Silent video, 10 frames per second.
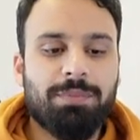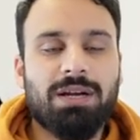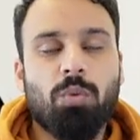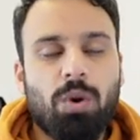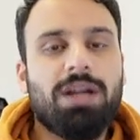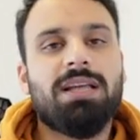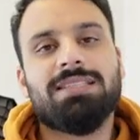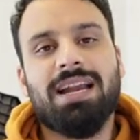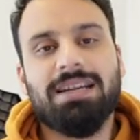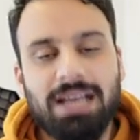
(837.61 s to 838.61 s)
But what does
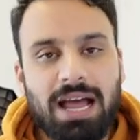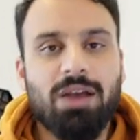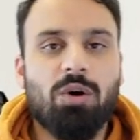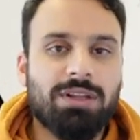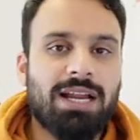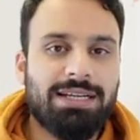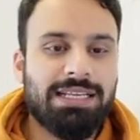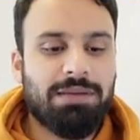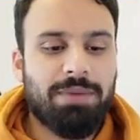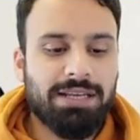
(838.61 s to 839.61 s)
that guy or that
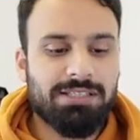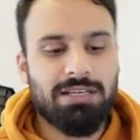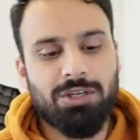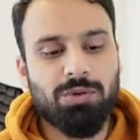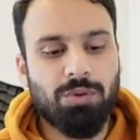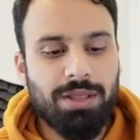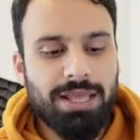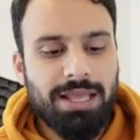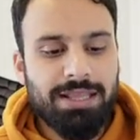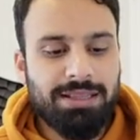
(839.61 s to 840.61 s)
team actually do?
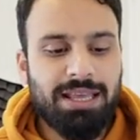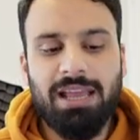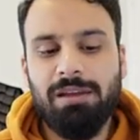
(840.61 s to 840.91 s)
They